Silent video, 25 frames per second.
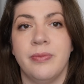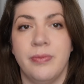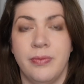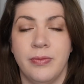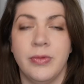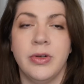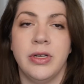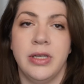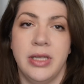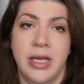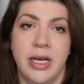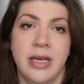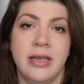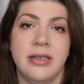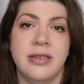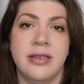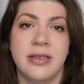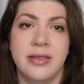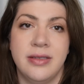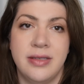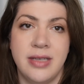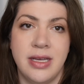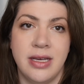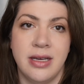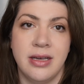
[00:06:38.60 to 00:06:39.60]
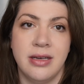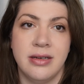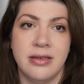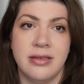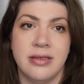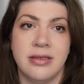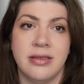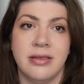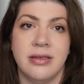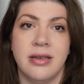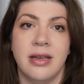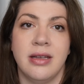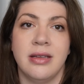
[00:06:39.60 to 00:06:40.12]
would like to see
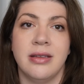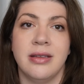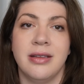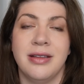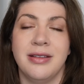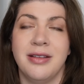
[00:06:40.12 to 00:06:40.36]
it and